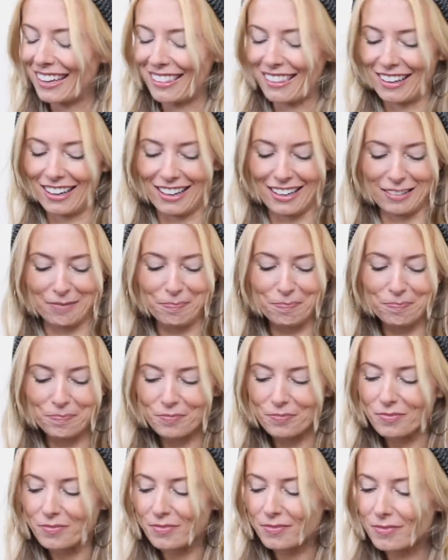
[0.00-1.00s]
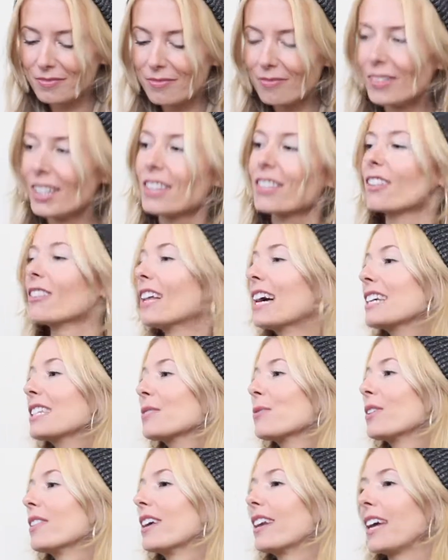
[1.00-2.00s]
And then the
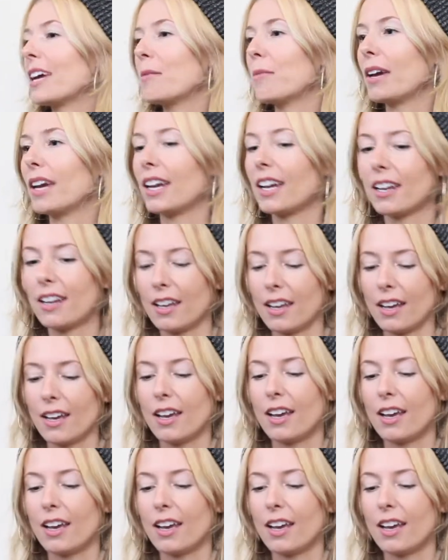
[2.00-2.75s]
last one that I made